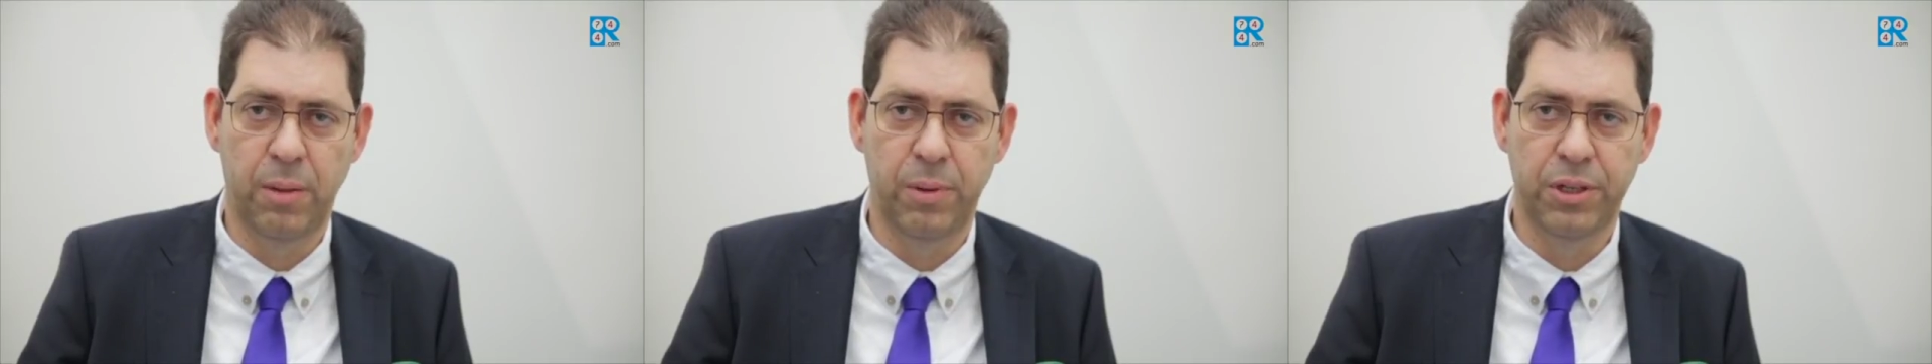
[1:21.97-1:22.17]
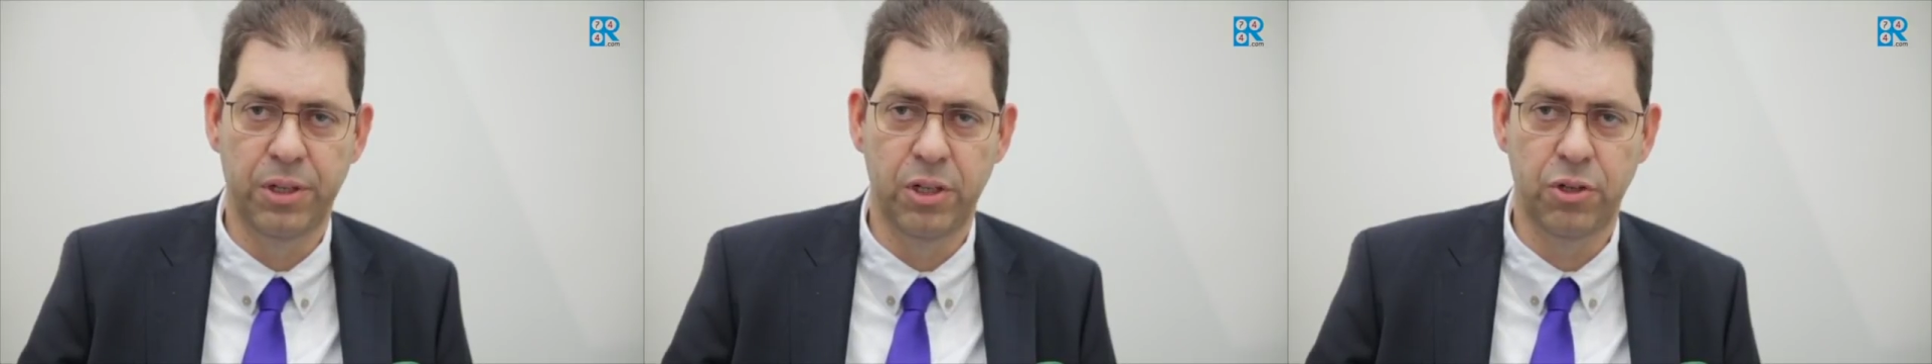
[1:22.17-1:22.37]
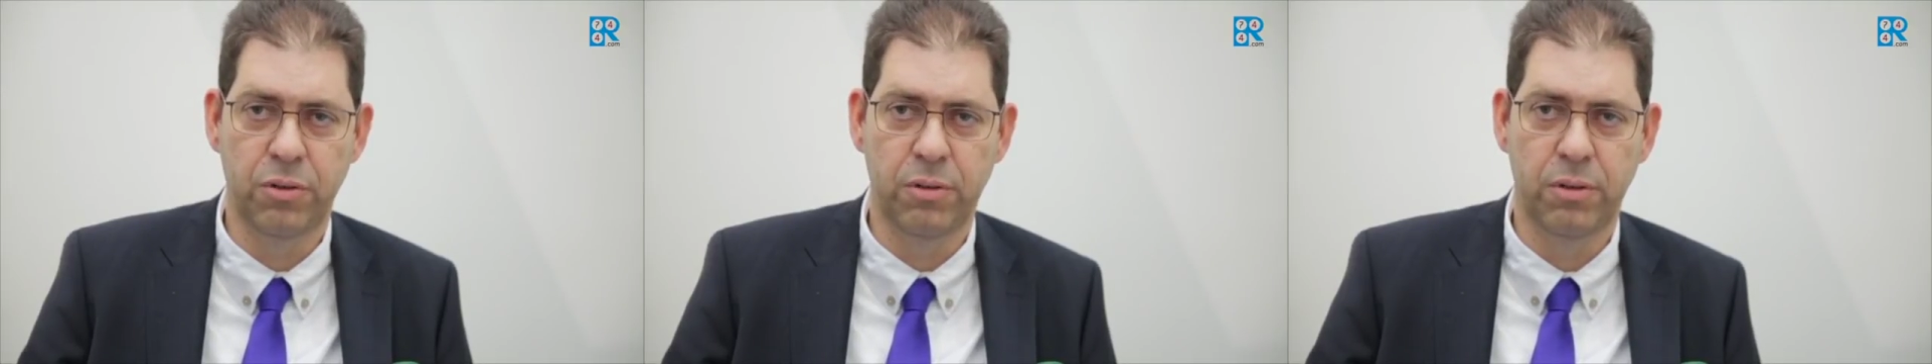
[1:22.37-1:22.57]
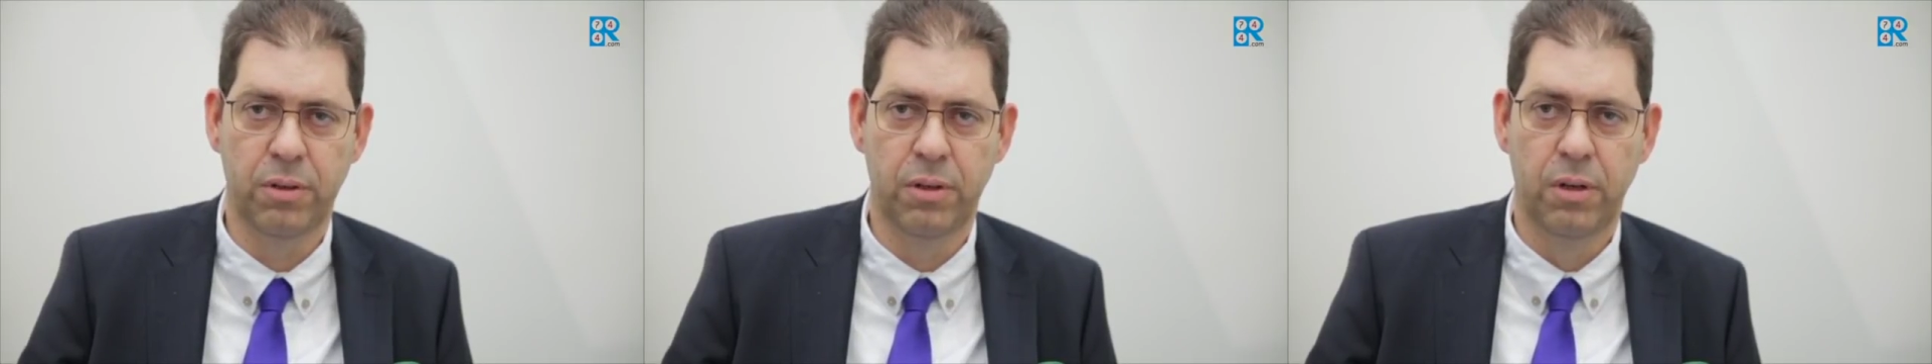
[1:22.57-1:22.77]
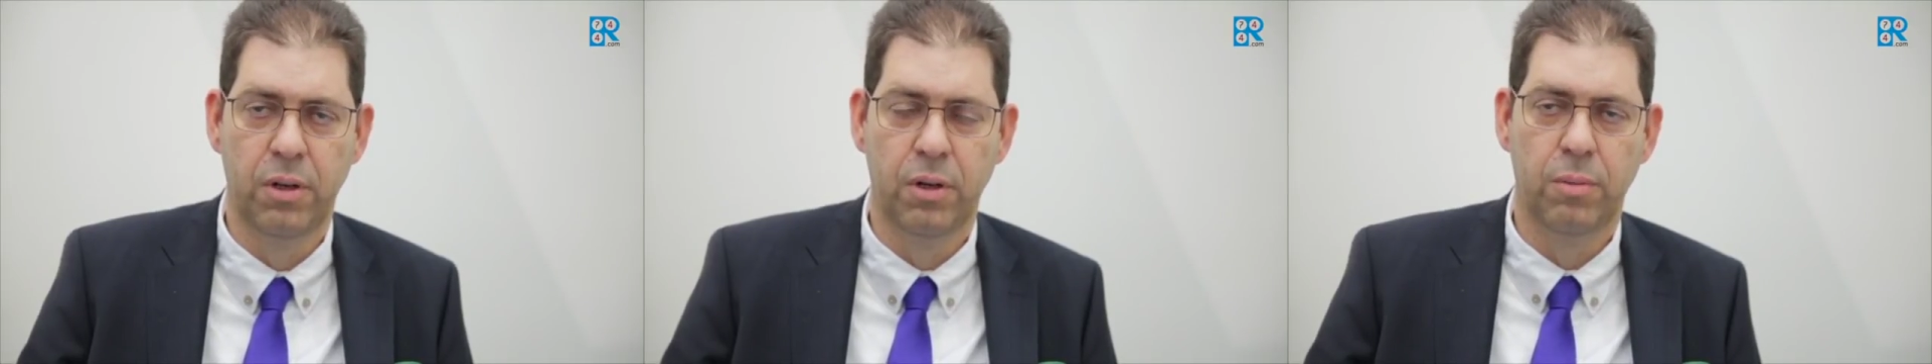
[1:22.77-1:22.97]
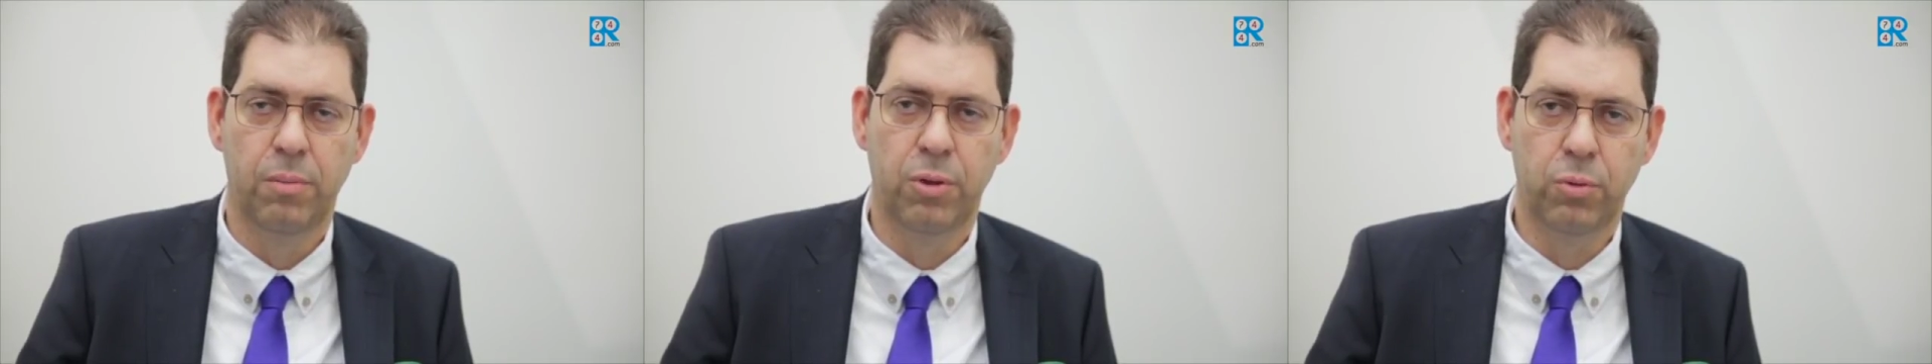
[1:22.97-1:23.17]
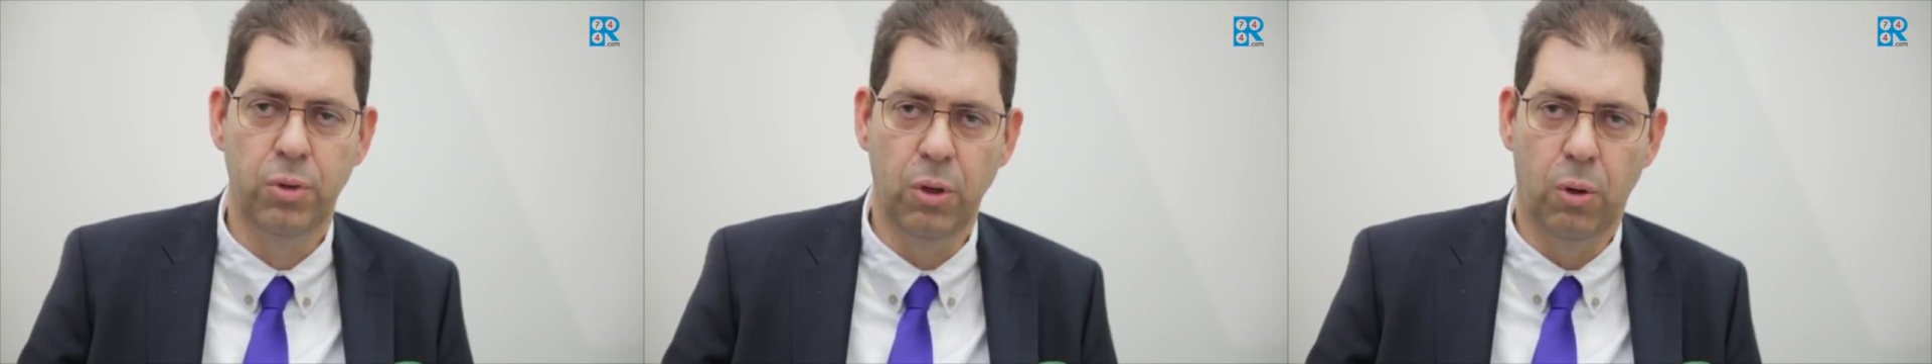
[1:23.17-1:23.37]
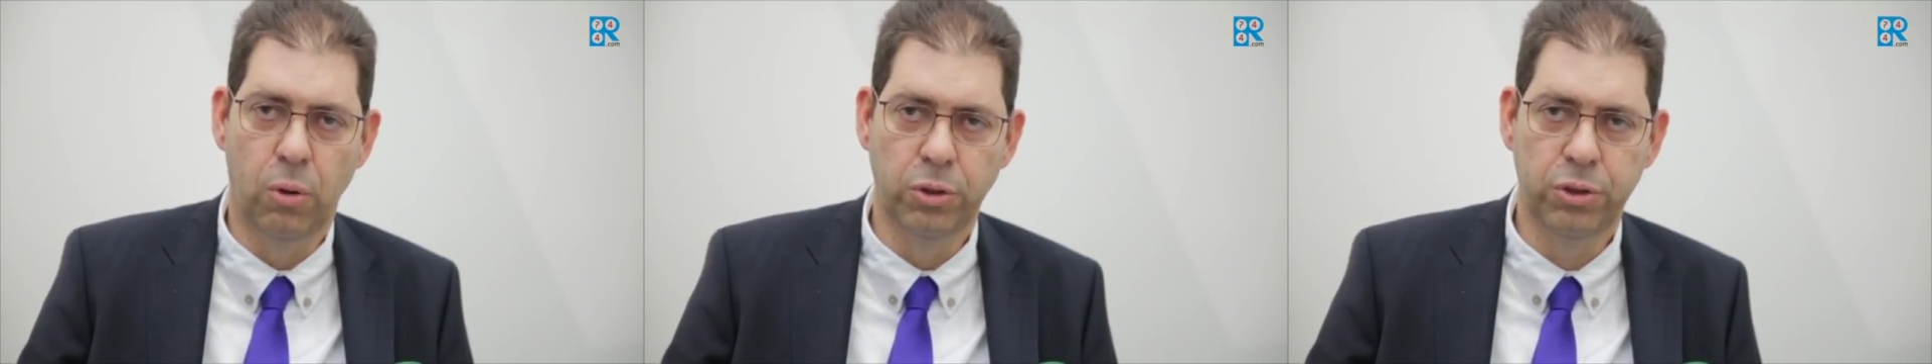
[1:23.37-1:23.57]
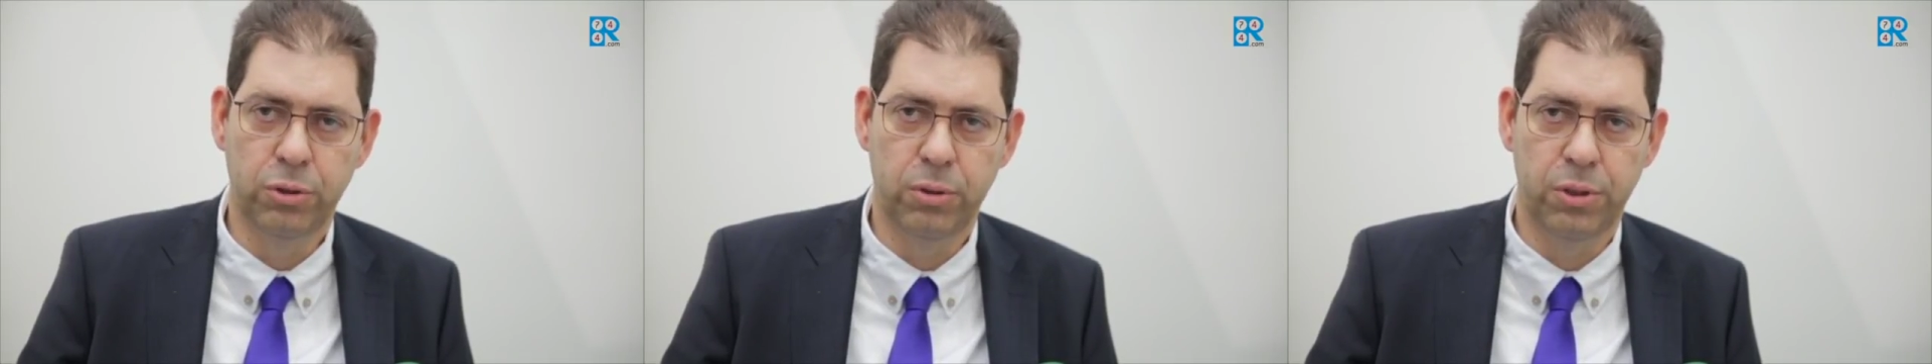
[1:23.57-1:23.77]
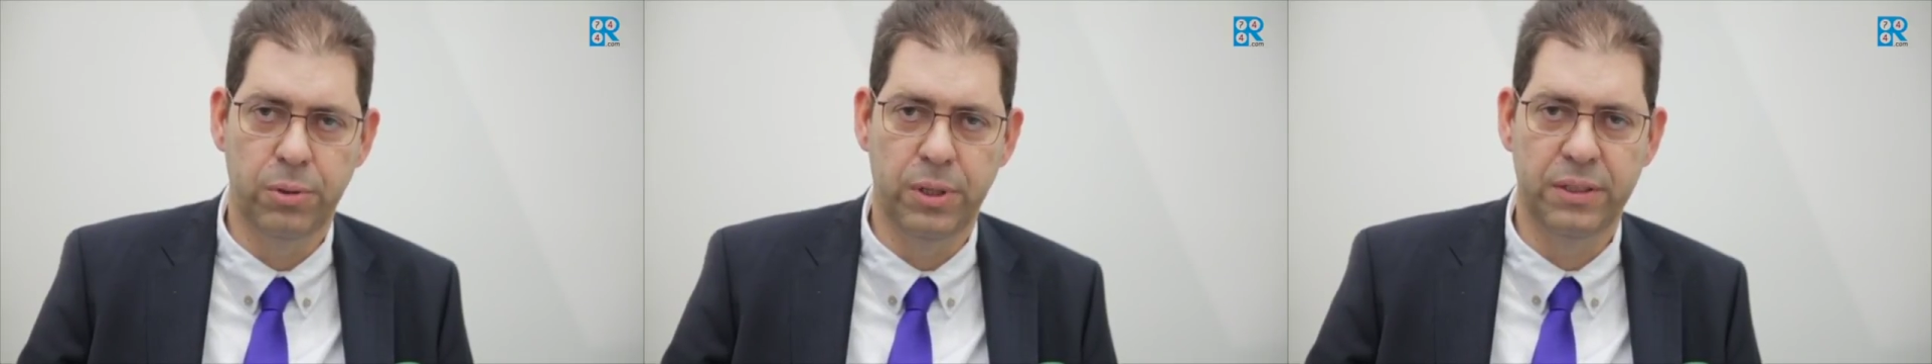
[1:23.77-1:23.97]
application, but we
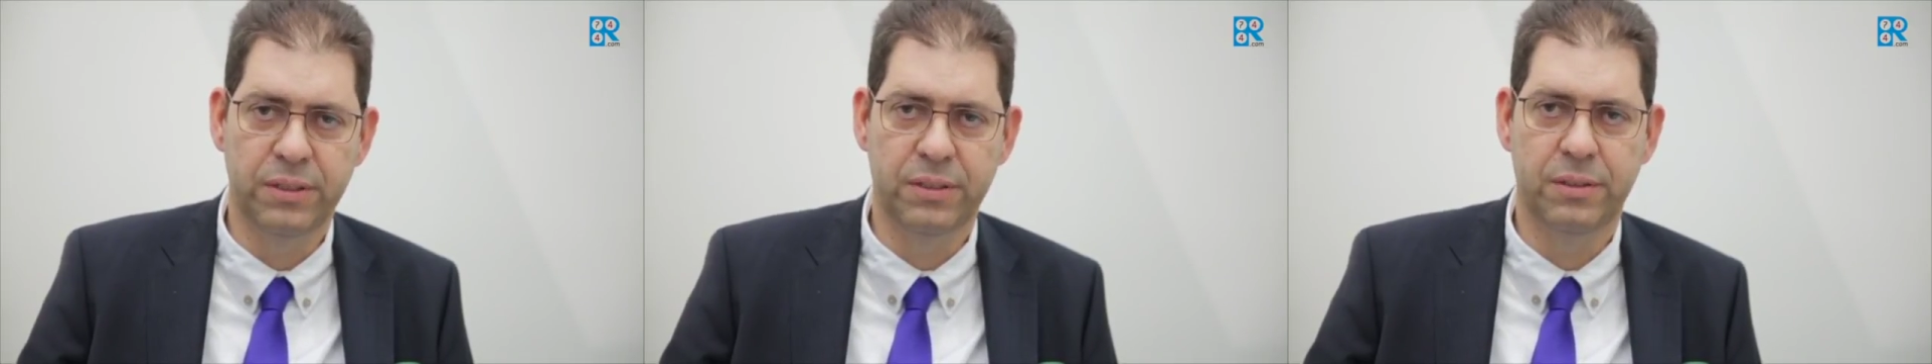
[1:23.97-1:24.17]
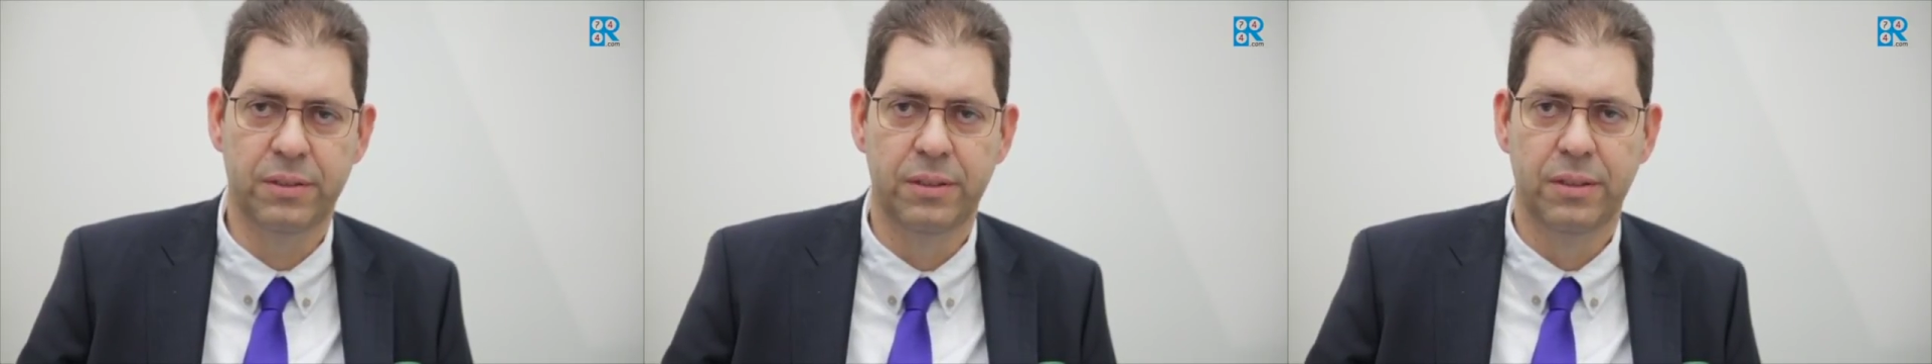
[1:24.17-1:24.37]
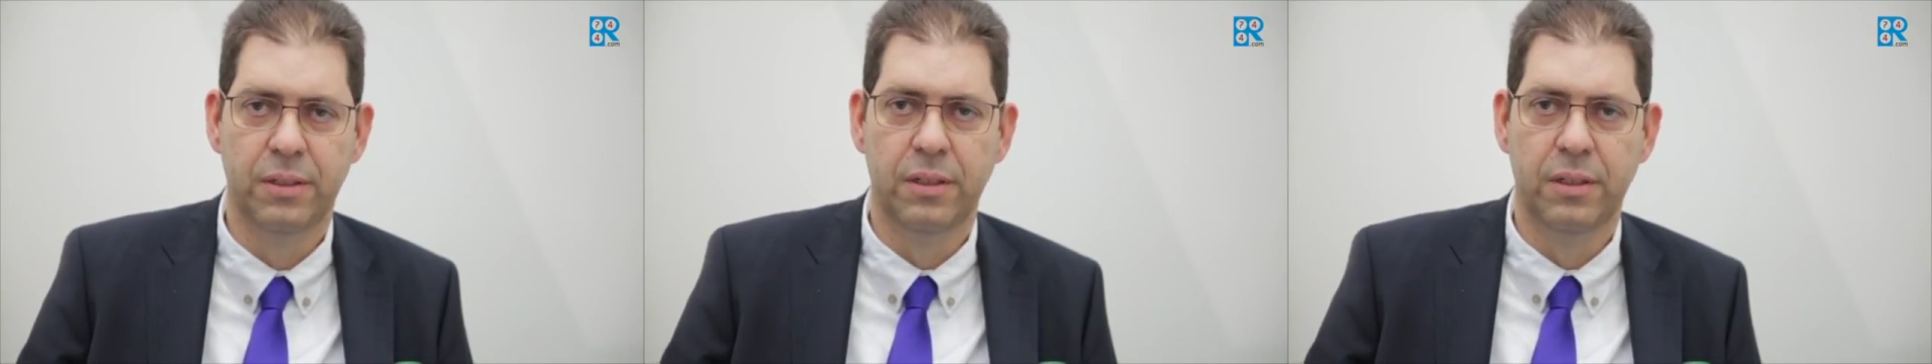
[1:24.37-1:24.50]
also address